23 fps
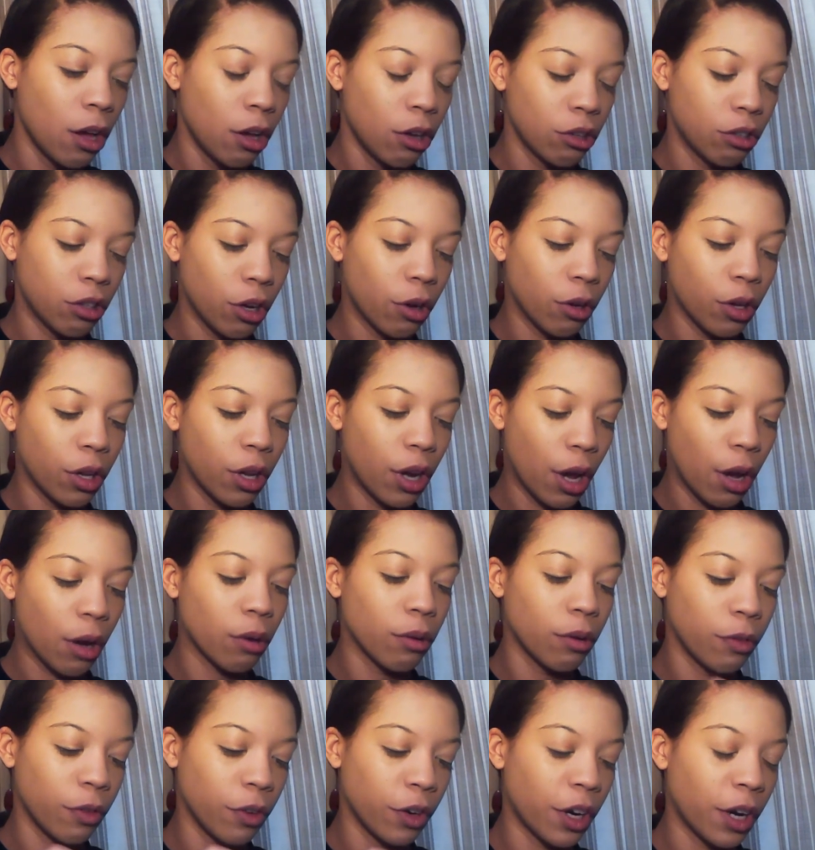So, you
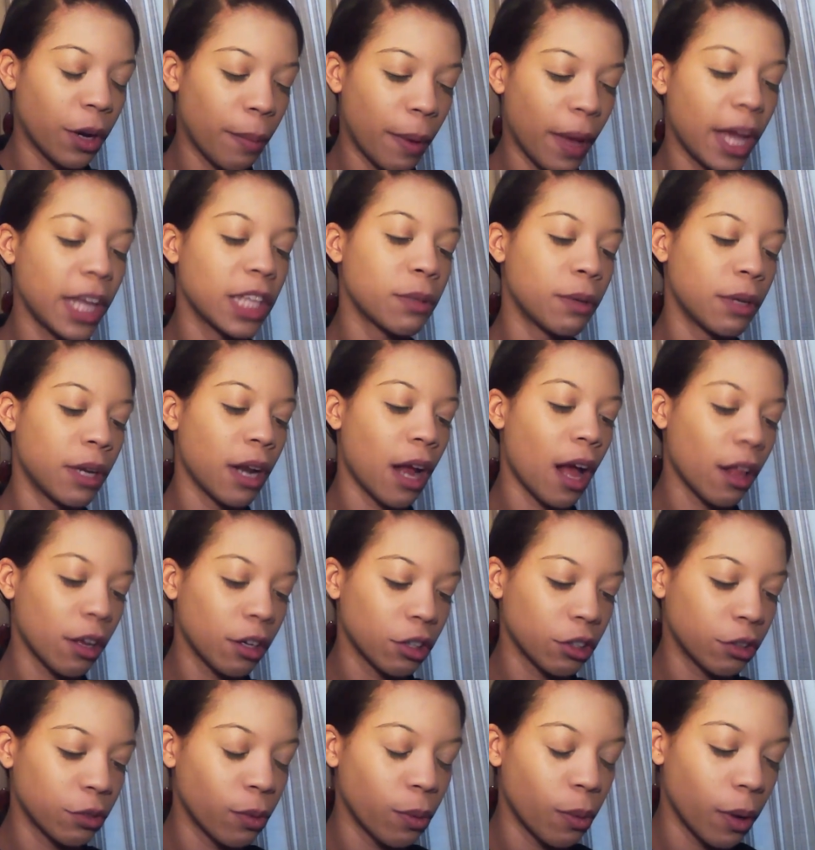know, if you're going to pay
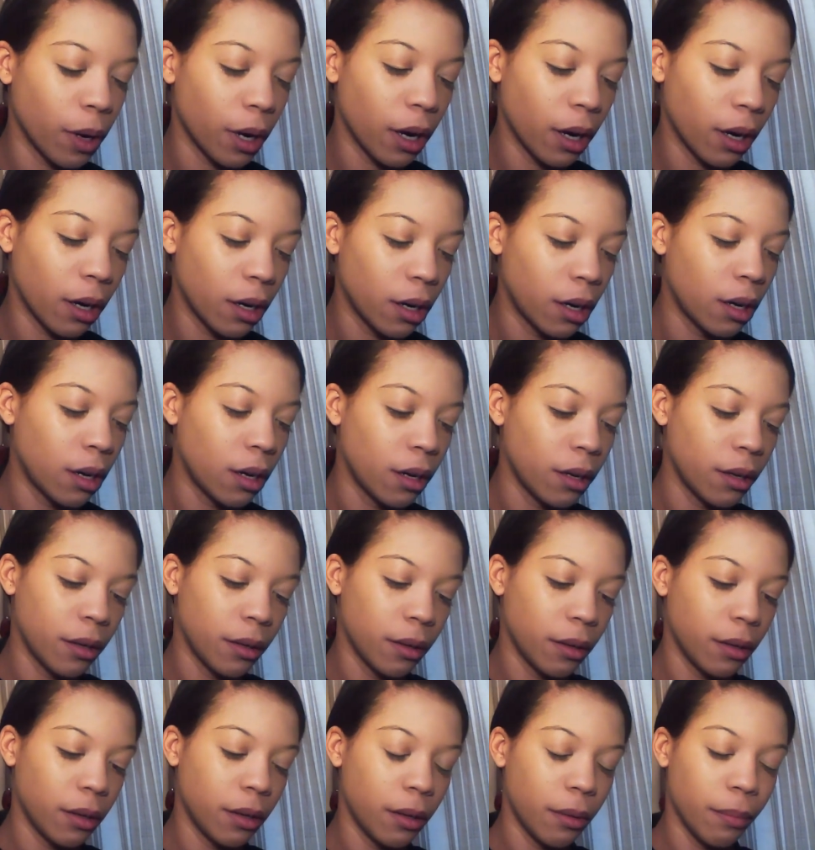$20 for
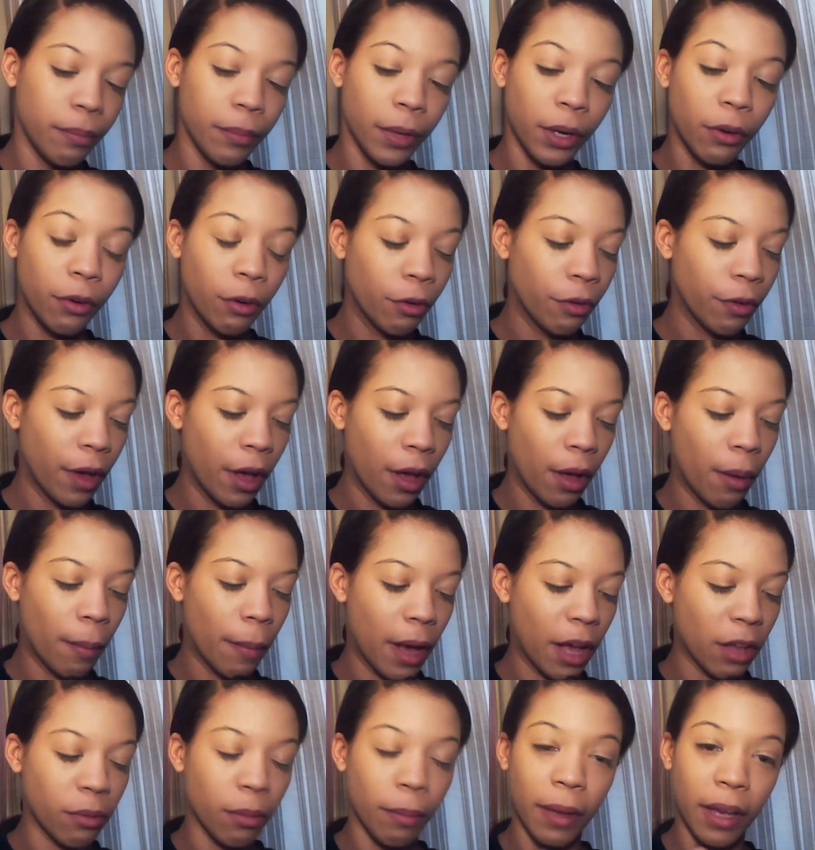mineral veil,
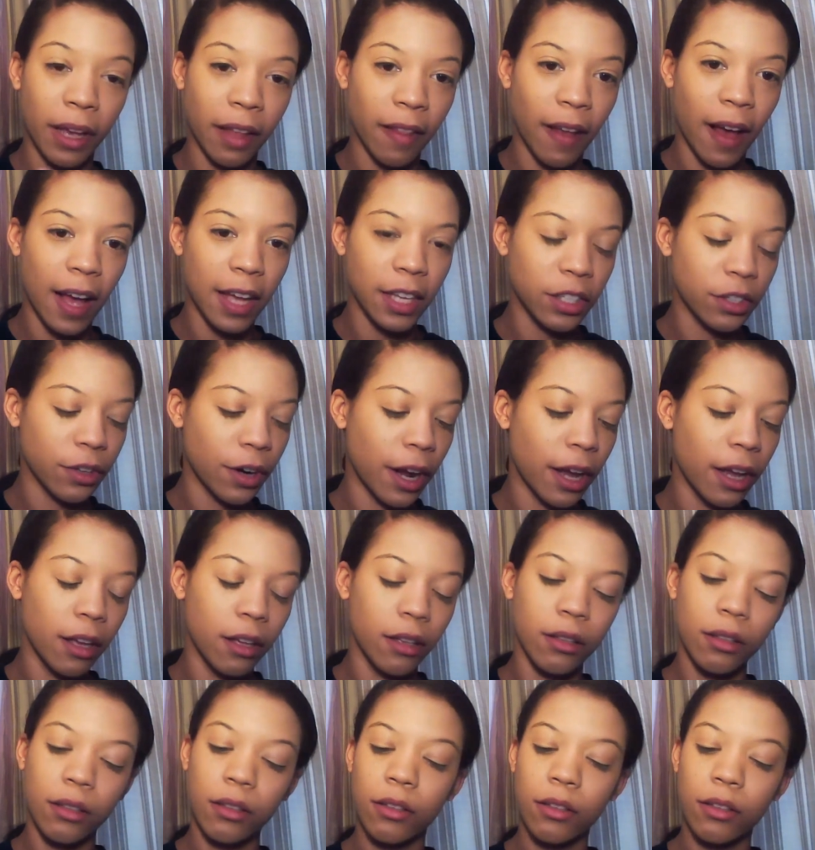might as well make it last, right?